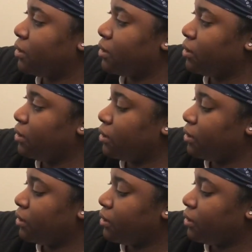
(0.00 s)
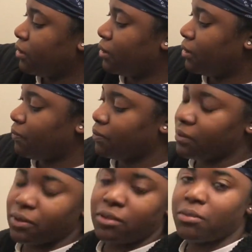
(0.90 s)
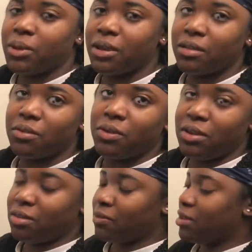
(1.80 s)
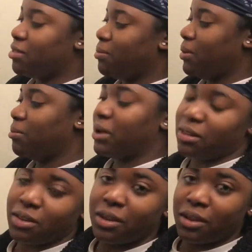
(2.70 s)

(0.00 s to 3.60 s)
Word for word: The Jamaicans don't really use the recipe, but